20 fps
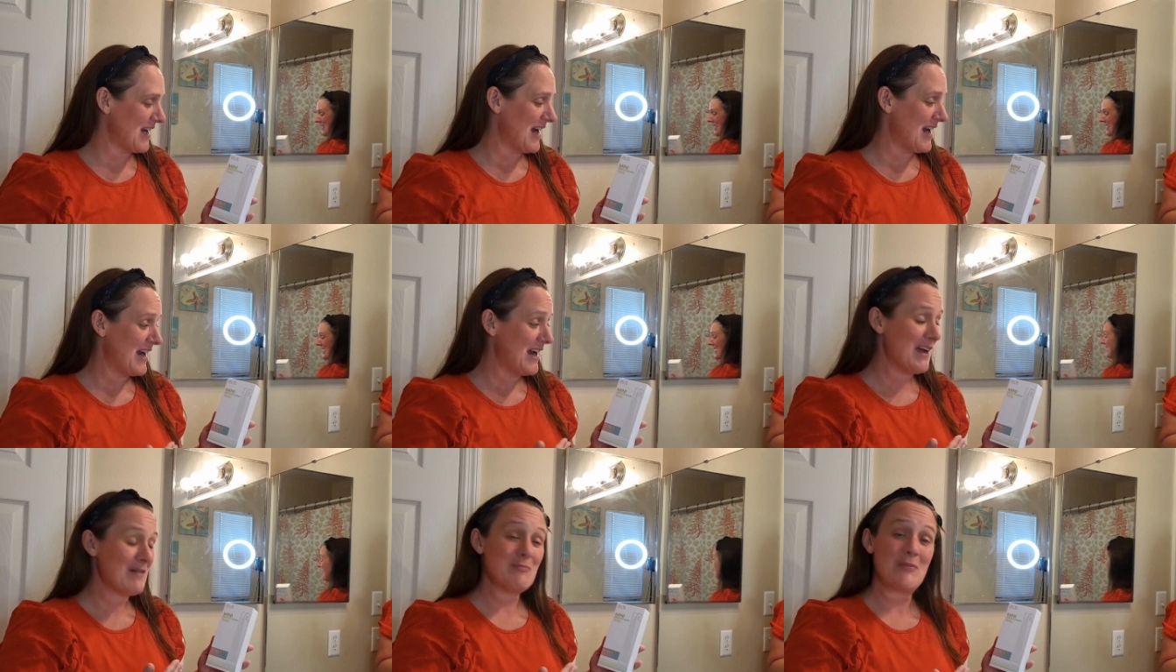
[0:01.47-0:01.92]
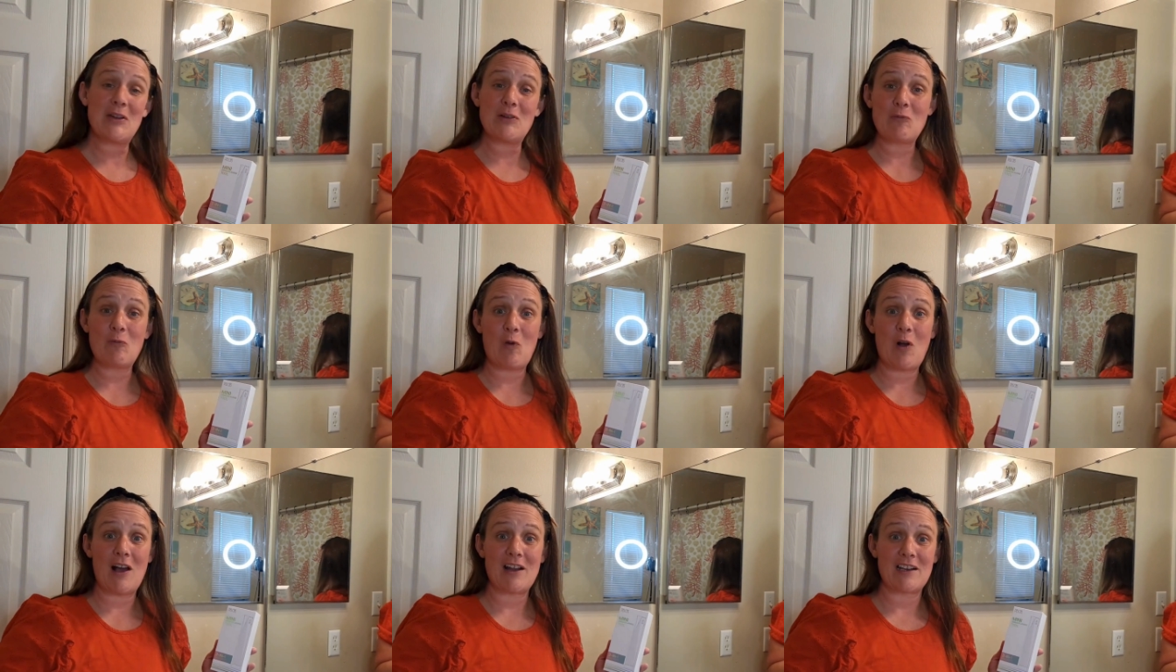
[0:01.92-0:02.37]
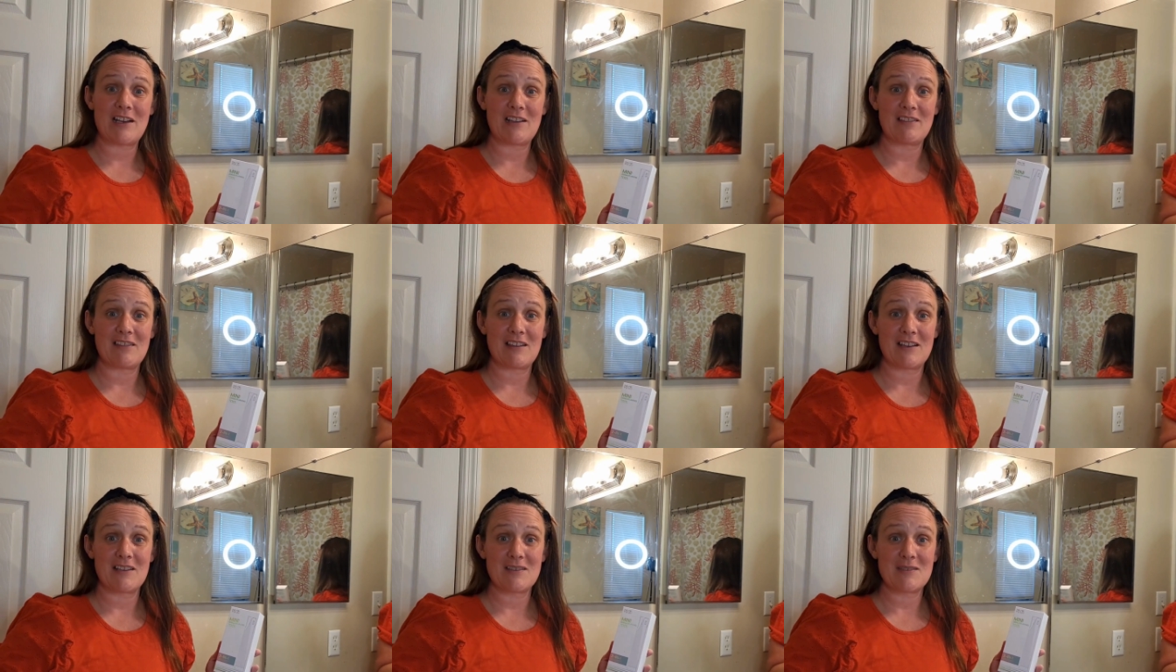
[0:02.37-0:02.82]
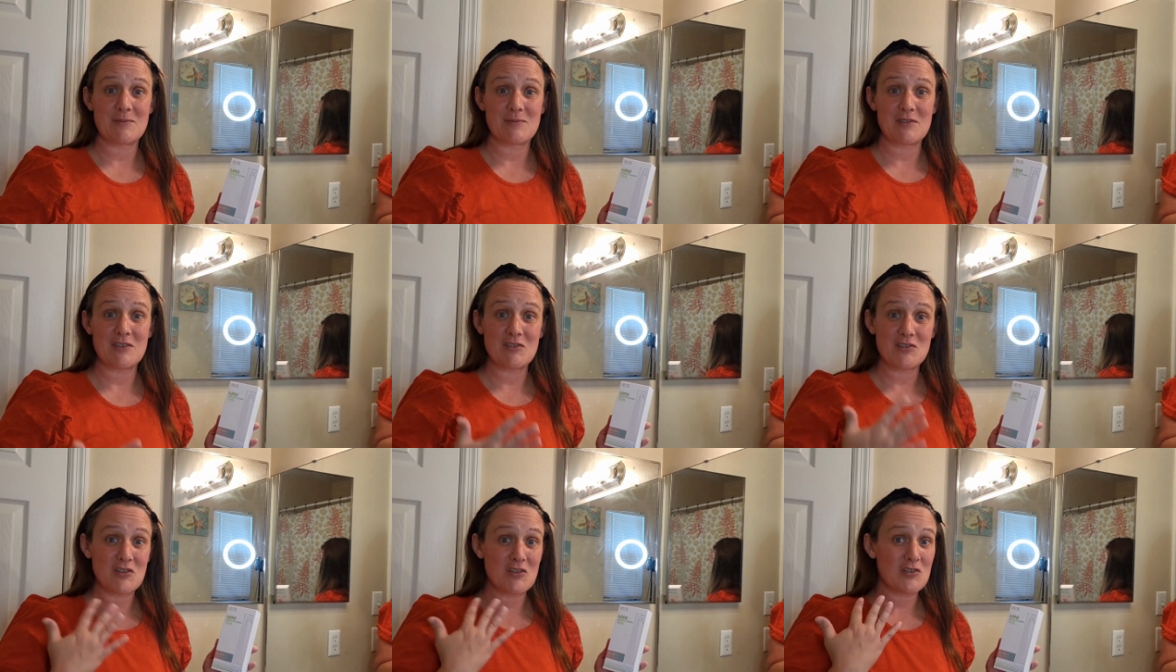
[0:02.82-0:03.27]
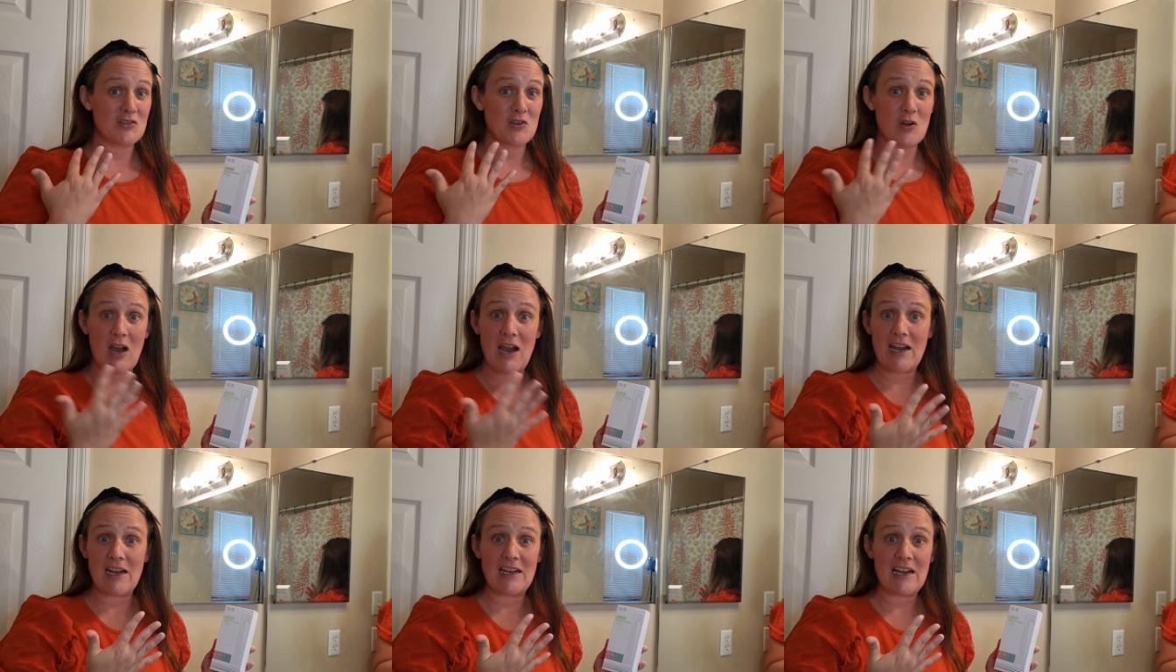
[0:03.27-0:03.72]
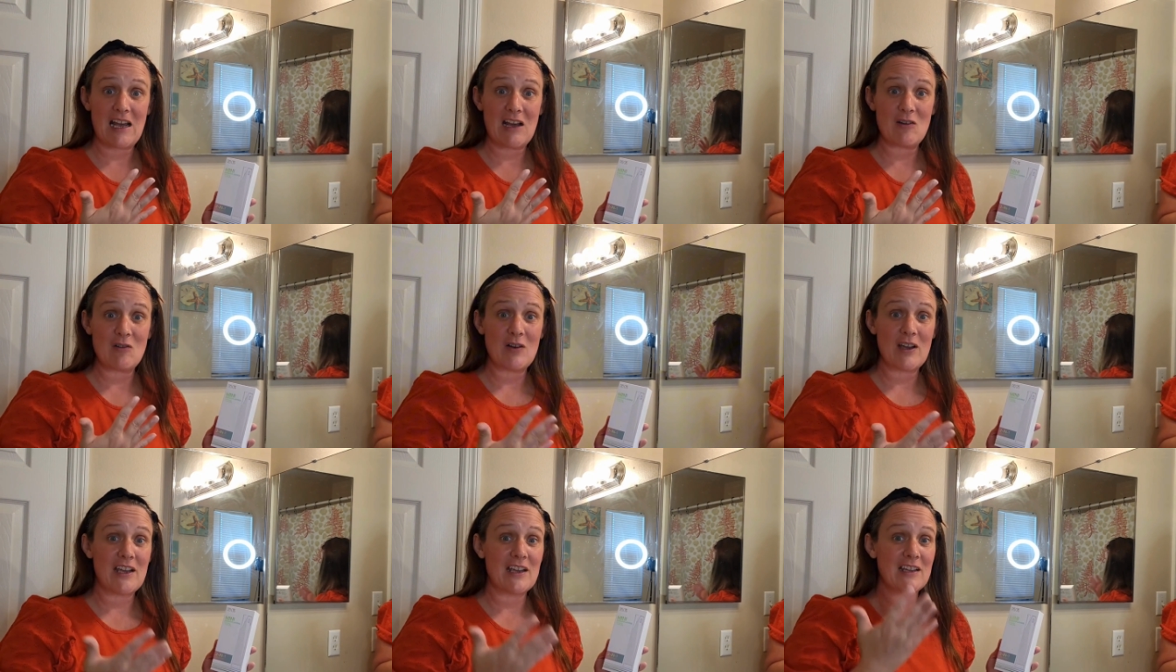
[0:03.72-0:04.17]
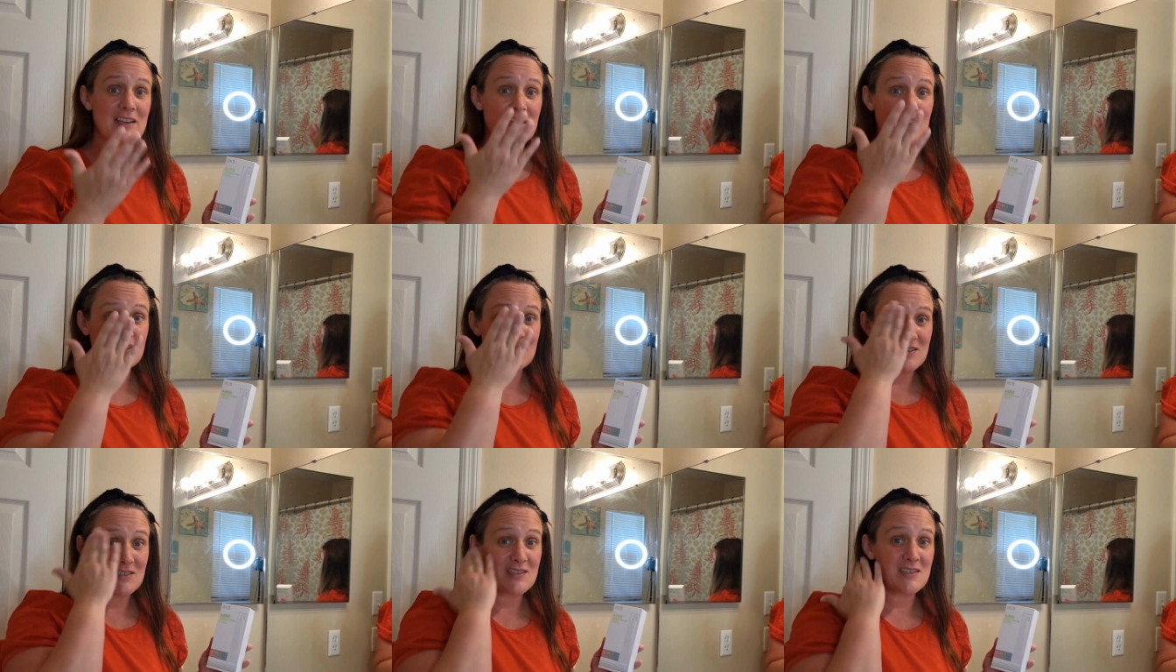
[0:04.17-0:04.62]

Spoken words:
I have been wanting this and to try it out and to